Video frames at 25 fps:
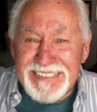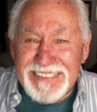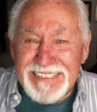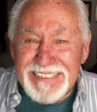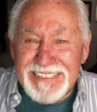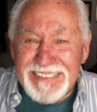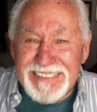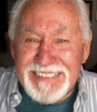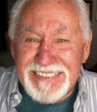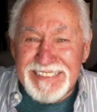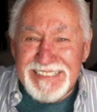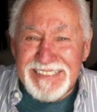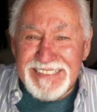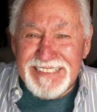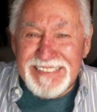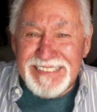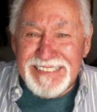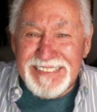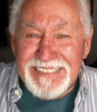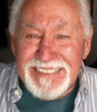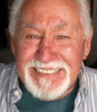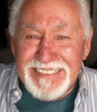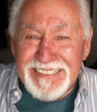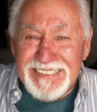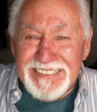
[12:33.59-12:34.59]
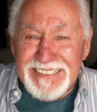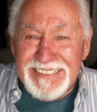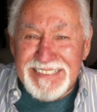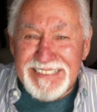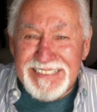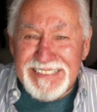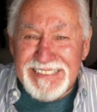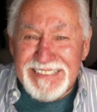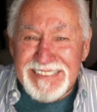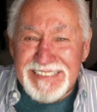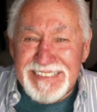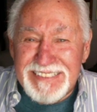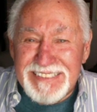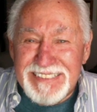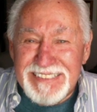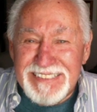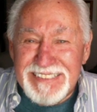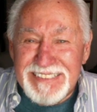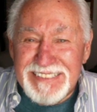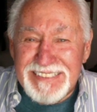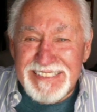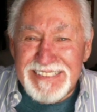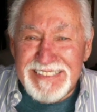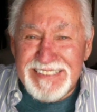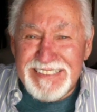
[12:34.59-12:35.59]

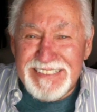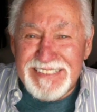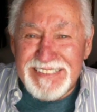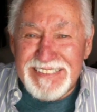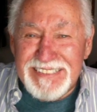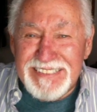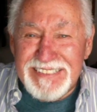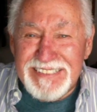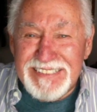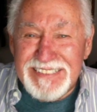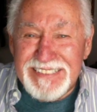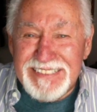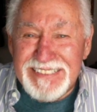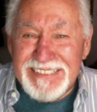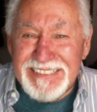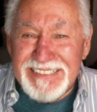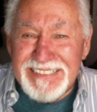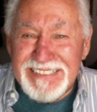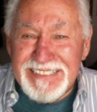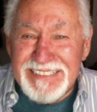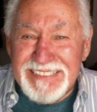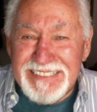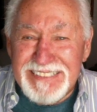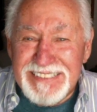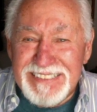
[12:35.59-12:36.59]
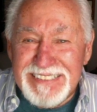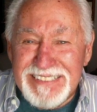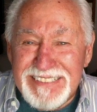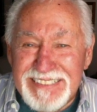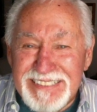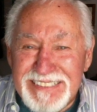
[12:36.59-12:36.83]
The person shown says nothing.